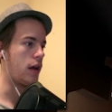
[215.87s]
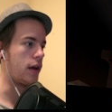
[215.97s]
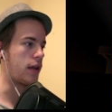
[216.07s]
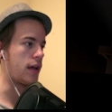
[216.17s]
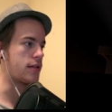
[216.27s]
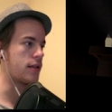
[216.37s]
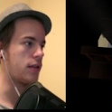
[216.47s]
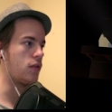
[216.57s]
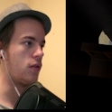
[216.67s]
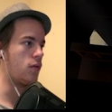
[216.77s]
All right, guys.
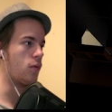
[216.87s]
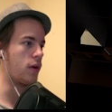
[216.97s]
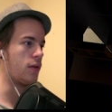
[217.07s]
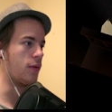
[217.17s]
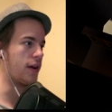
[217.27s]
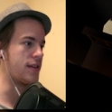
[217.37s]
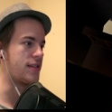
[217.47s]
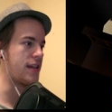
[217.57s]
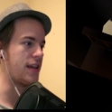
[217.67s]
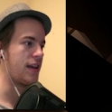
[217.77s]
We're, we're going to
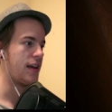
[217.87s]
see